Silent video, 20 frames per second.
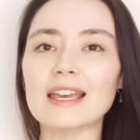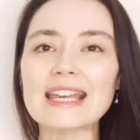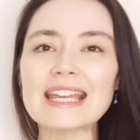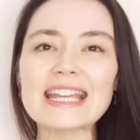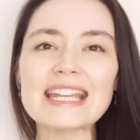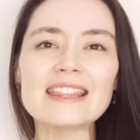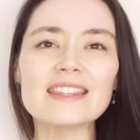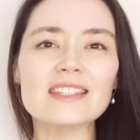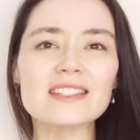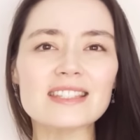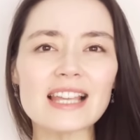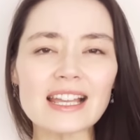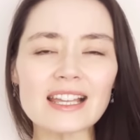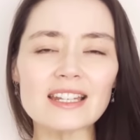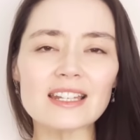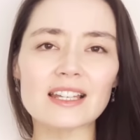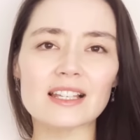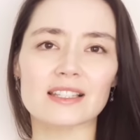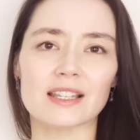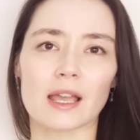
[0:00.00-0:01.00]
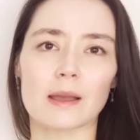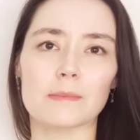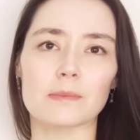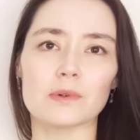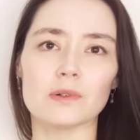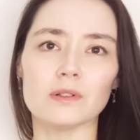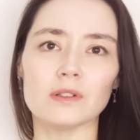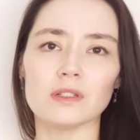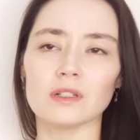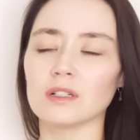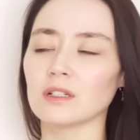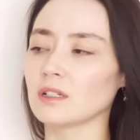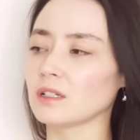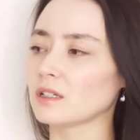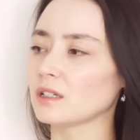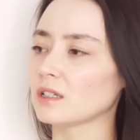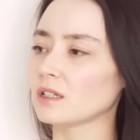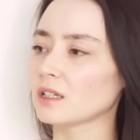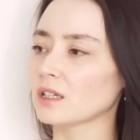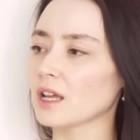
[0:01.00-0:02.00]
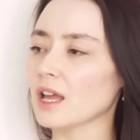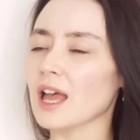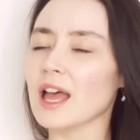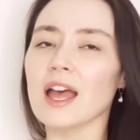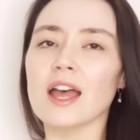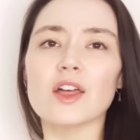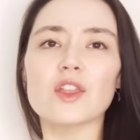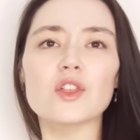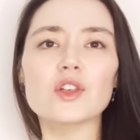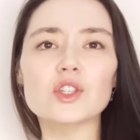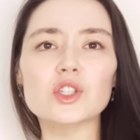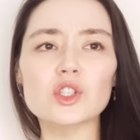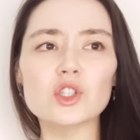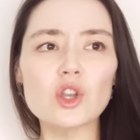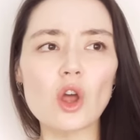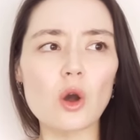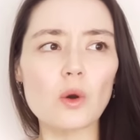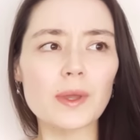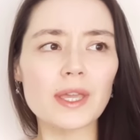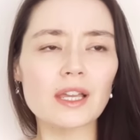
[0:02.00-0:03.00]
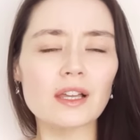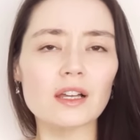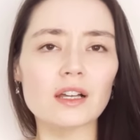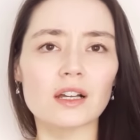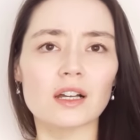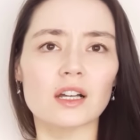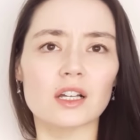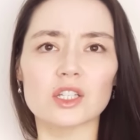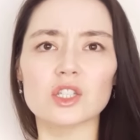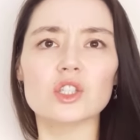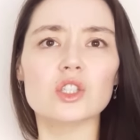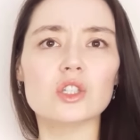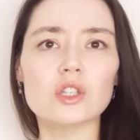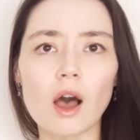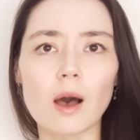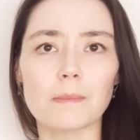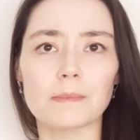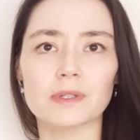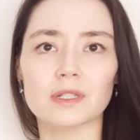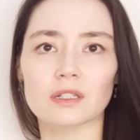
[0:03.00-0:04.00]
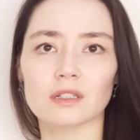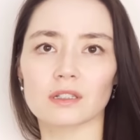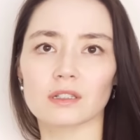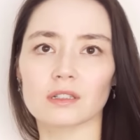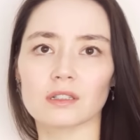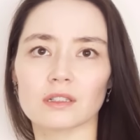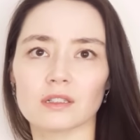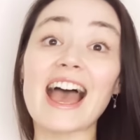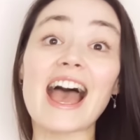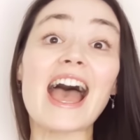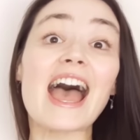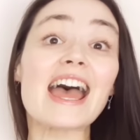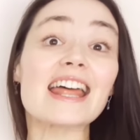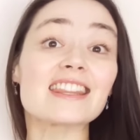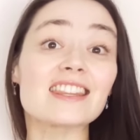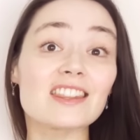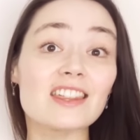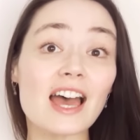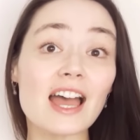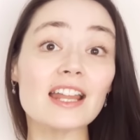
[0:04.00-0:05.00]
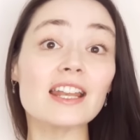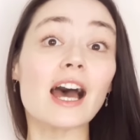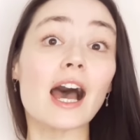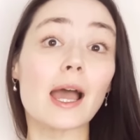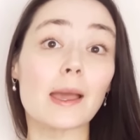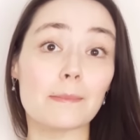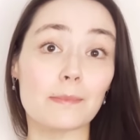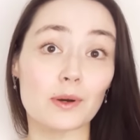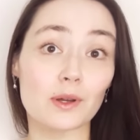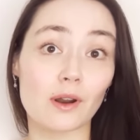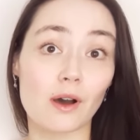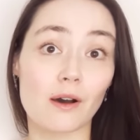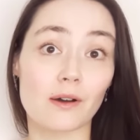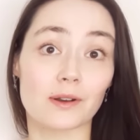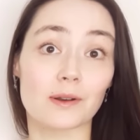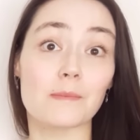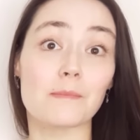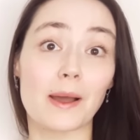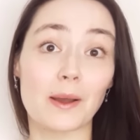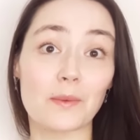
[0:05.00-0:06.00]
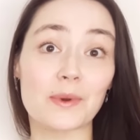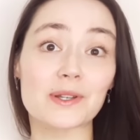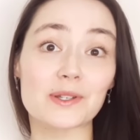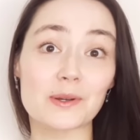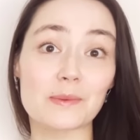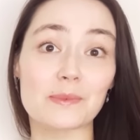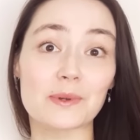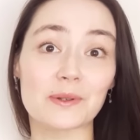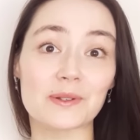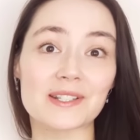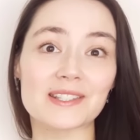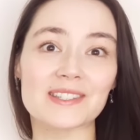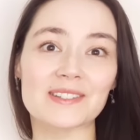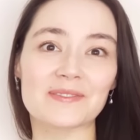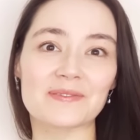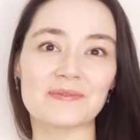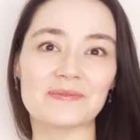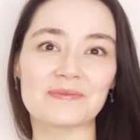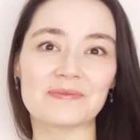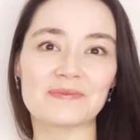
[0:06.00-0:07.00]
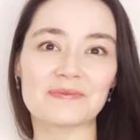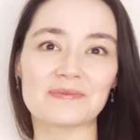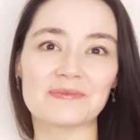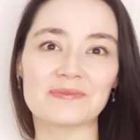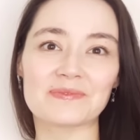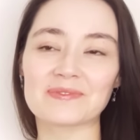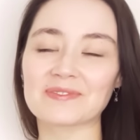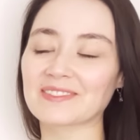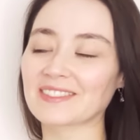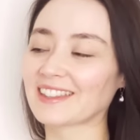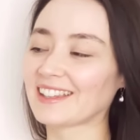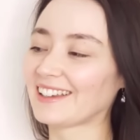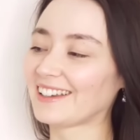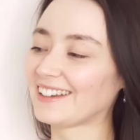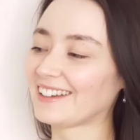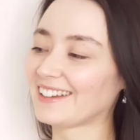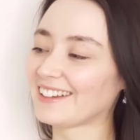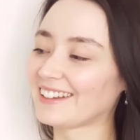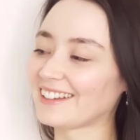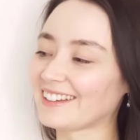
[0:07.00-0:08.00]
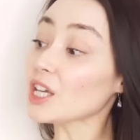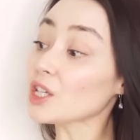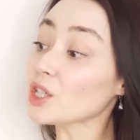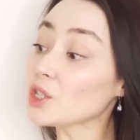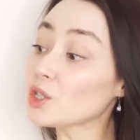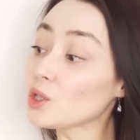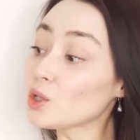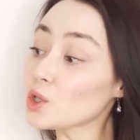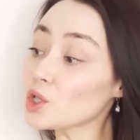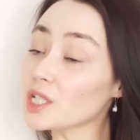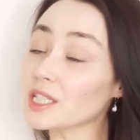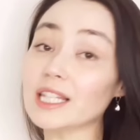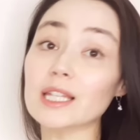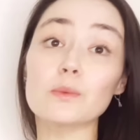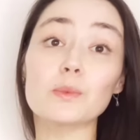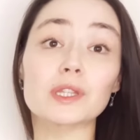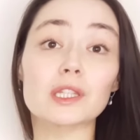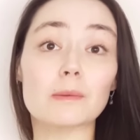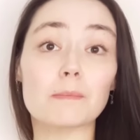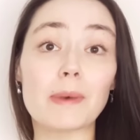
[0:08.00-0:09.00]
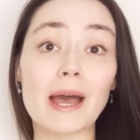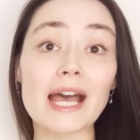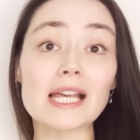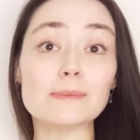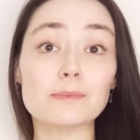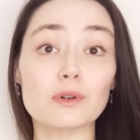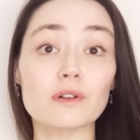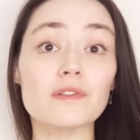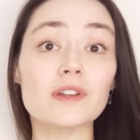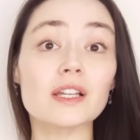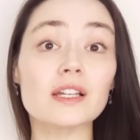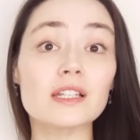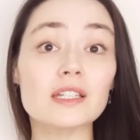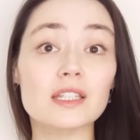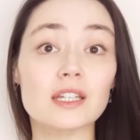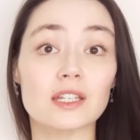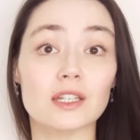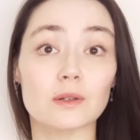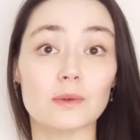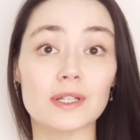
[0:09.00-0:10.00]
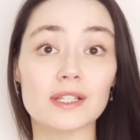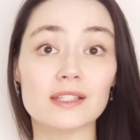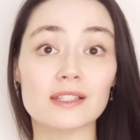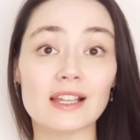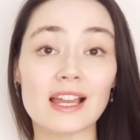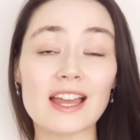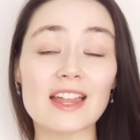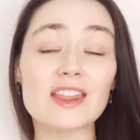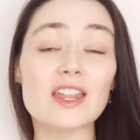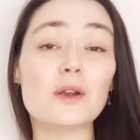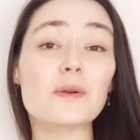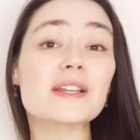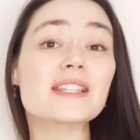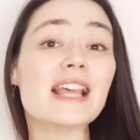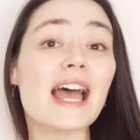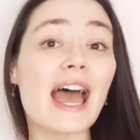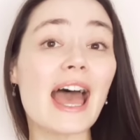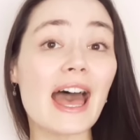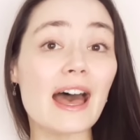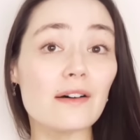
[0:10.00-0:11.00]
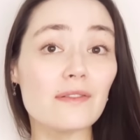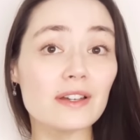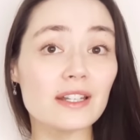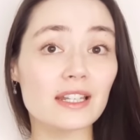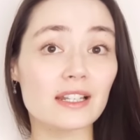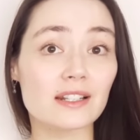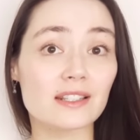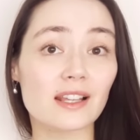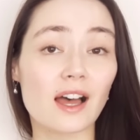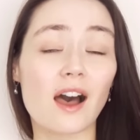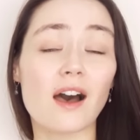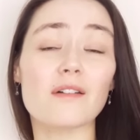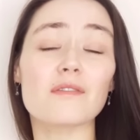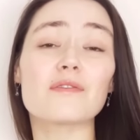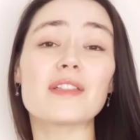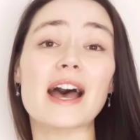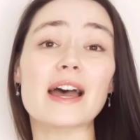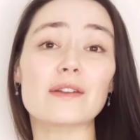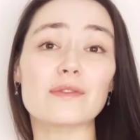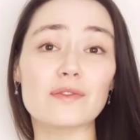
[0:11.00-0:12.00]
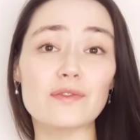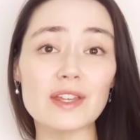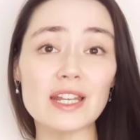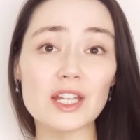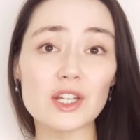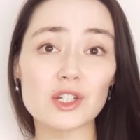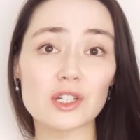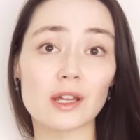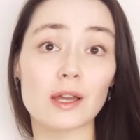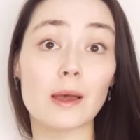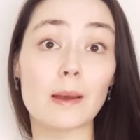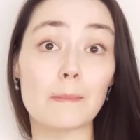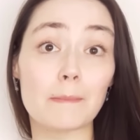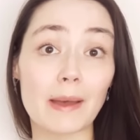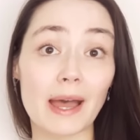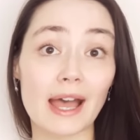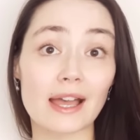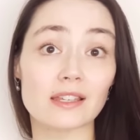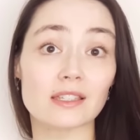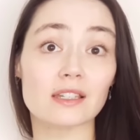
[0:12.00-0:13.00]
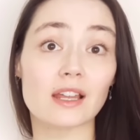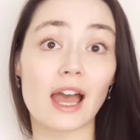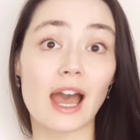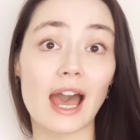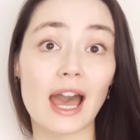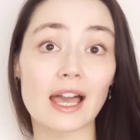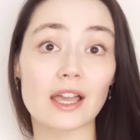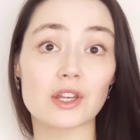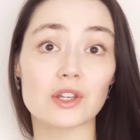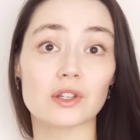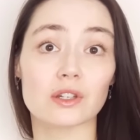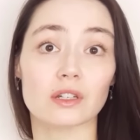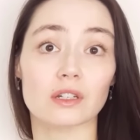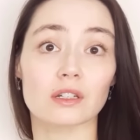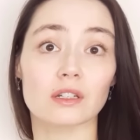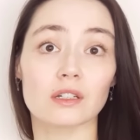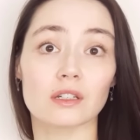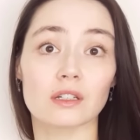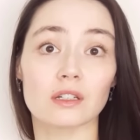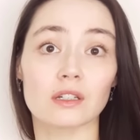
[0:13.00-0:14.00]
In the second example, the snowing stopped, and then I put on my winter boots. Usually with the past perfect continuous, there is evidence of that finished past action.